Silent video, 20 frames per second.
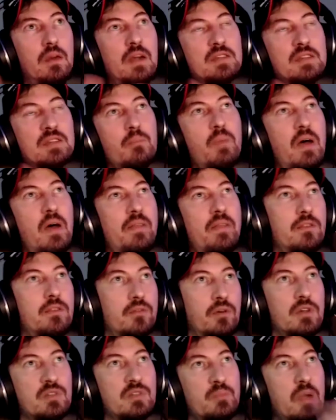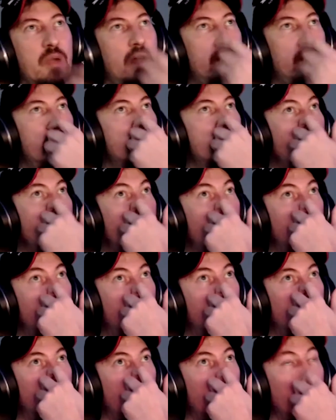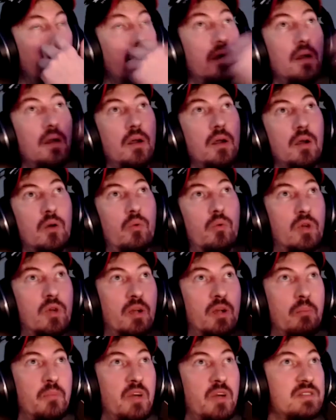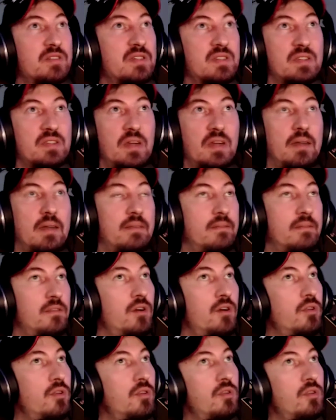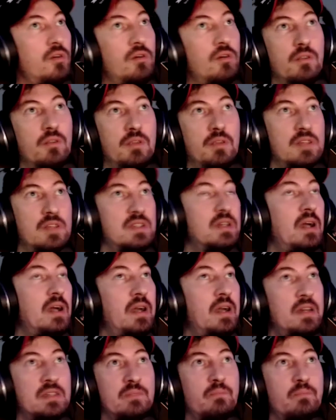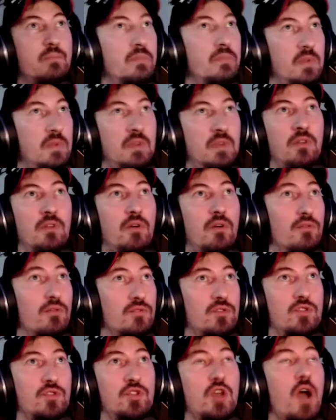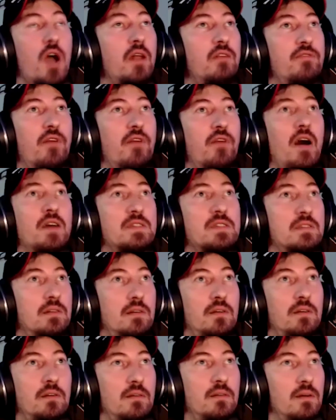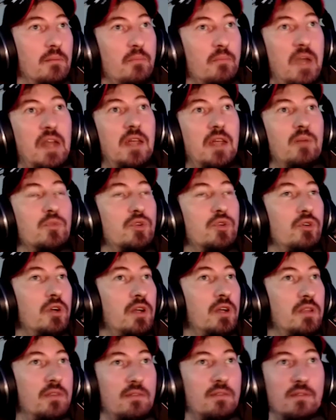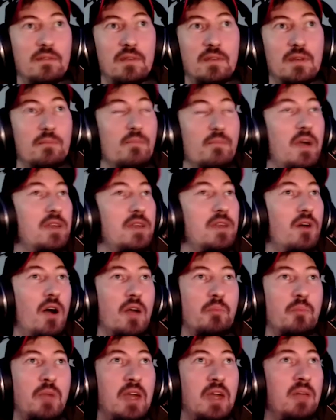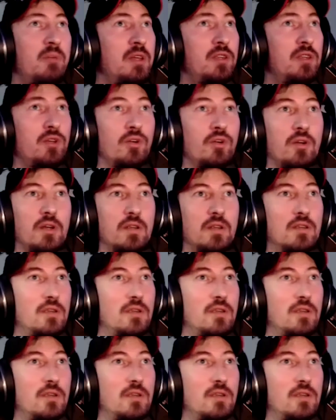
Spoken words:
method to his madness. Where Mills is like, no, this guy is, you know, Jodie Foster made him do it. My dog made me do it.